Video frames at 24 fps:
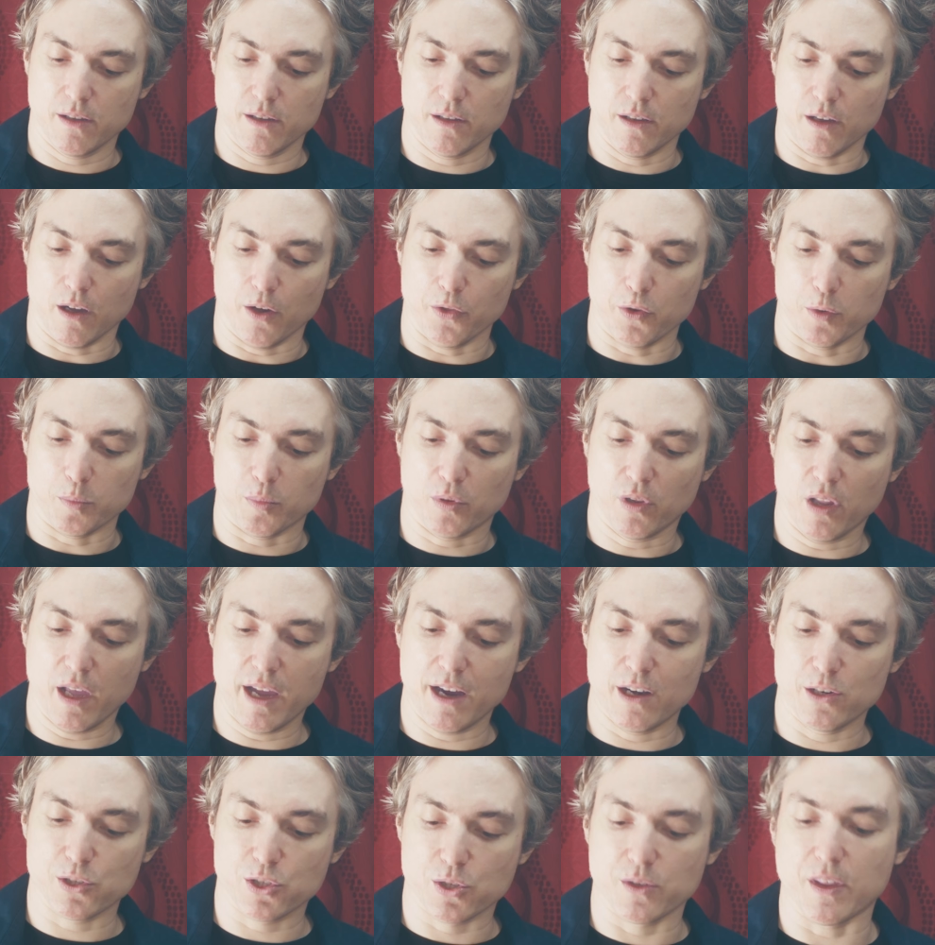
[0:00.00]
other
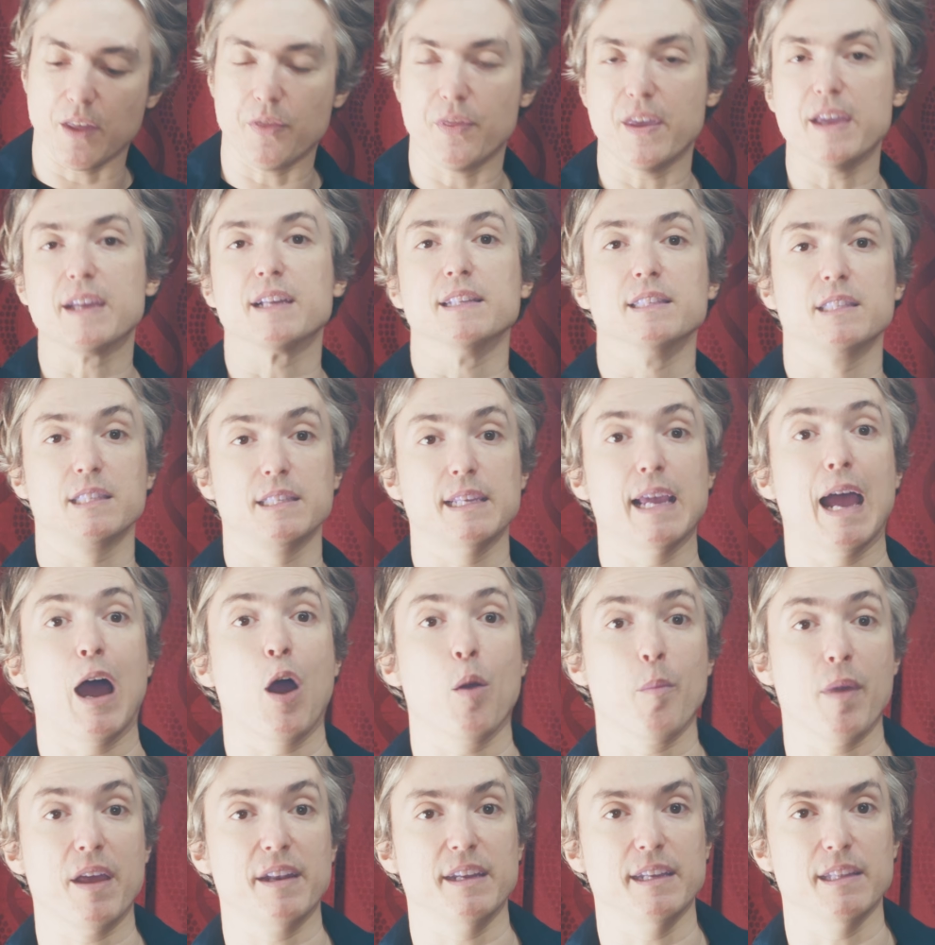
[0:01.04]
players so that they can see how
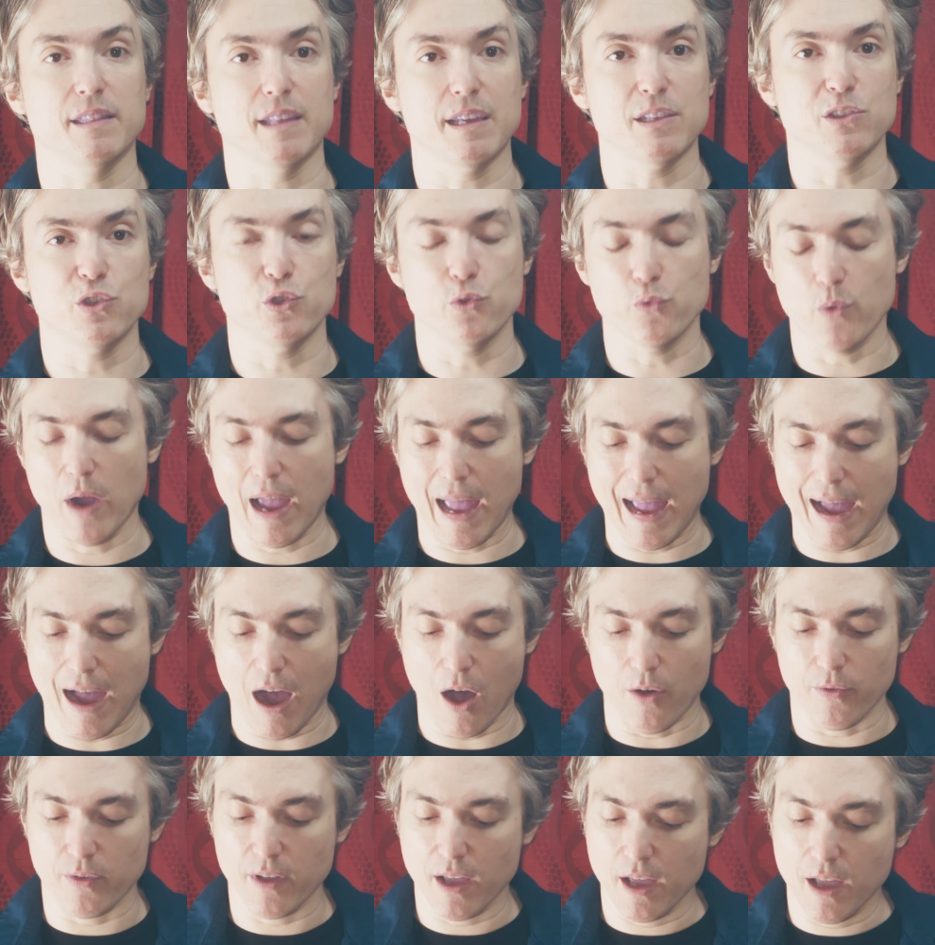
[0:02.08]
many that you
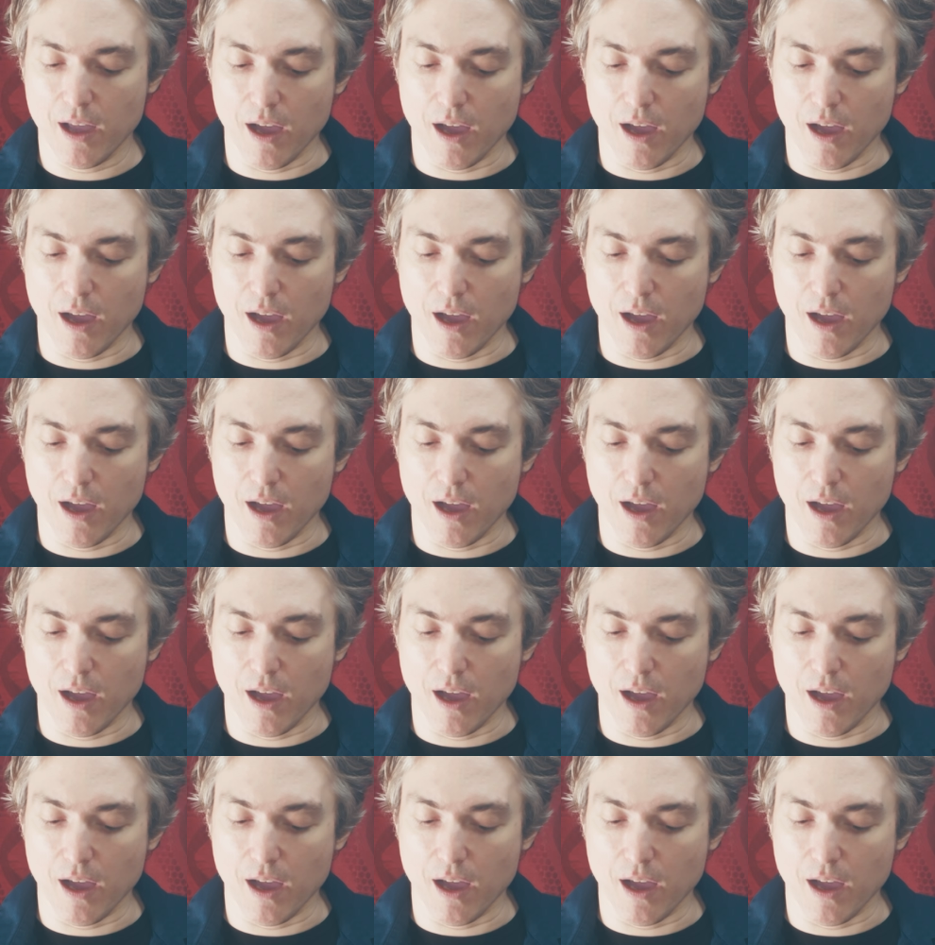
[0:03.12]
have.